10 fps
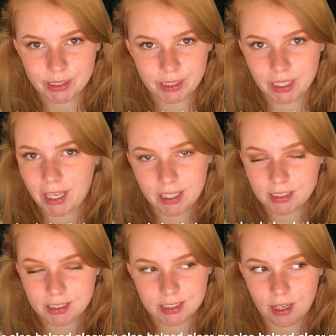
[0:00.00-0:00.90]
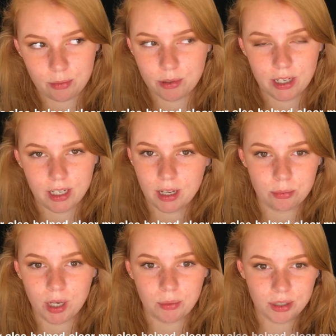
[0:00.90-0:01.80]
can't stop wearing a
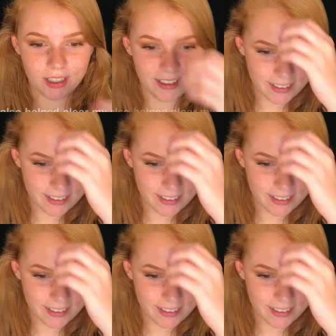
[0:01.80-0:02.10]
primer.